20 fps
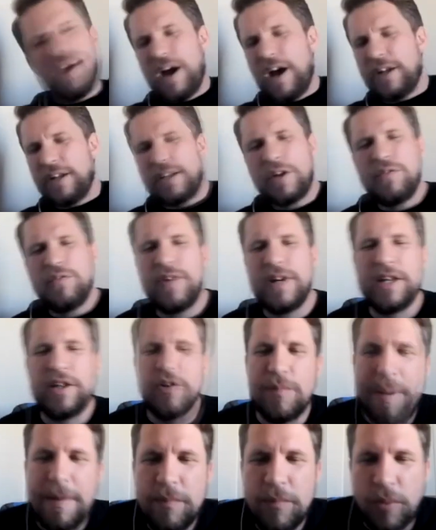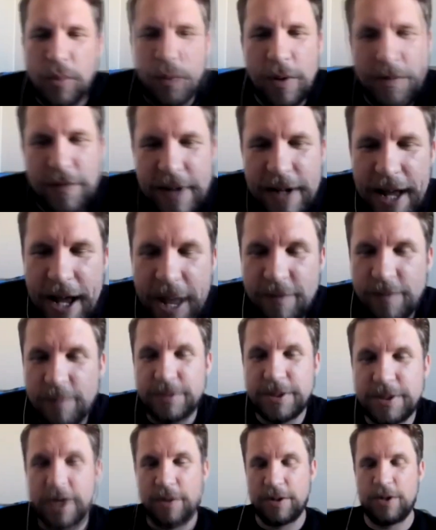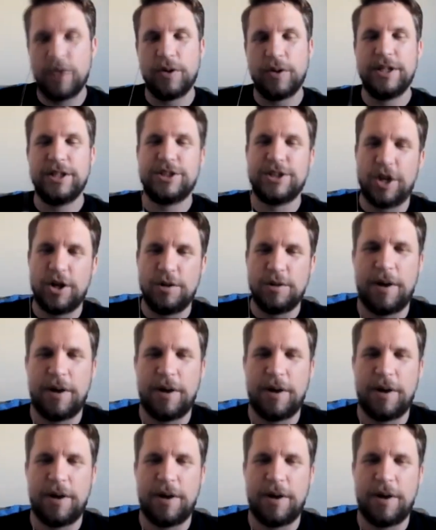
I don't really remember all of it now, if I'm totally honest, Joe.